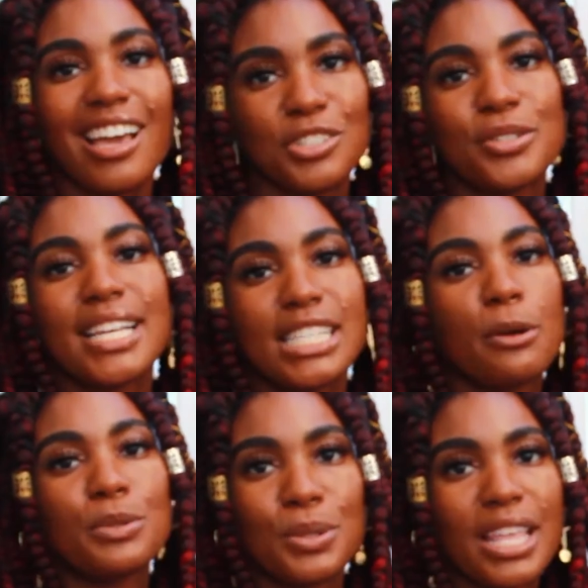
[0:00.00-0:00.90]
exercise
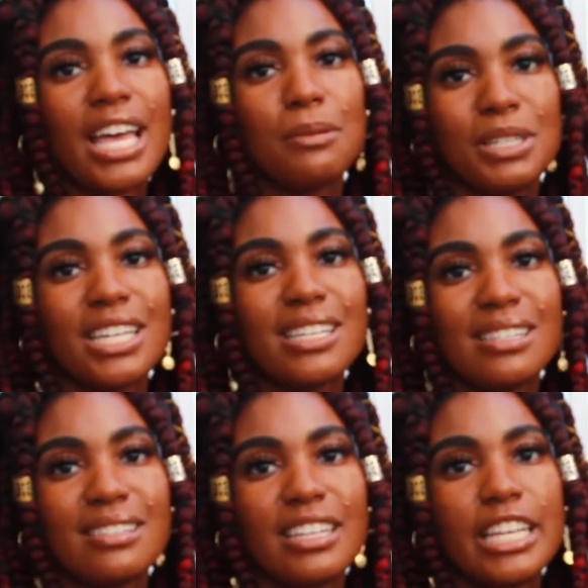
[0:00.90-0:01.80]
helps with that
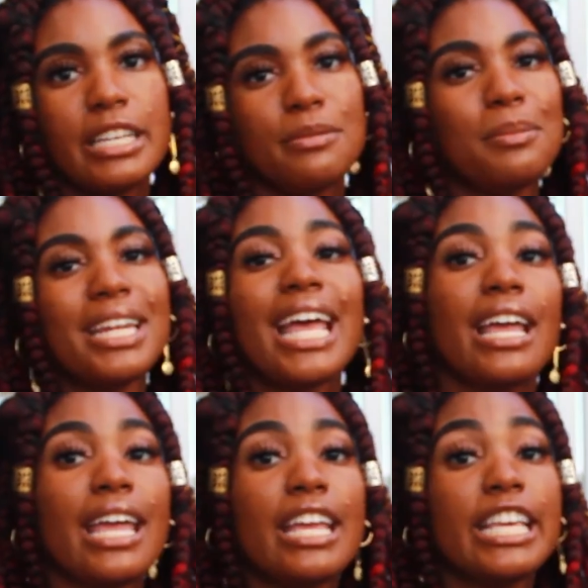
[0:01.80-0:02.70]
because it gives me an,
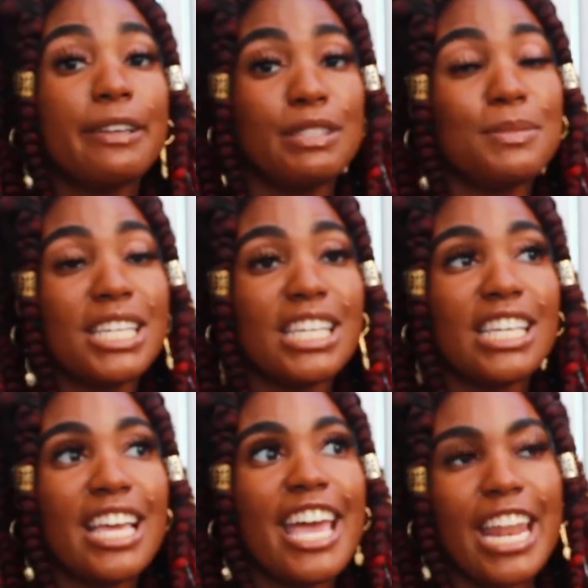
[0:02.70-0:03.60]
it gives
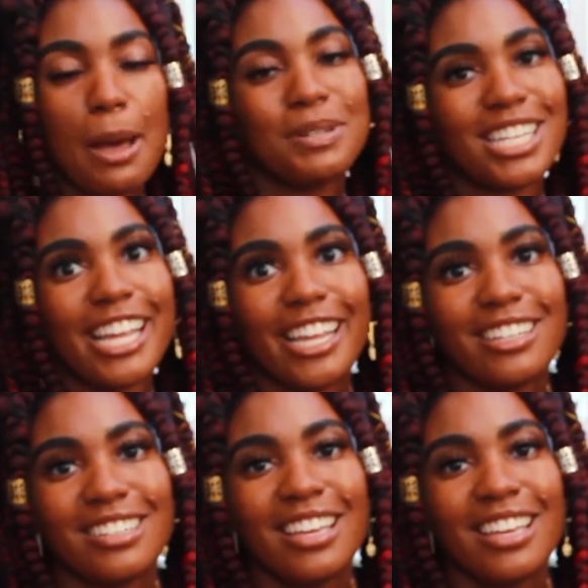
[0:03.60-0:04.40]
me an appetite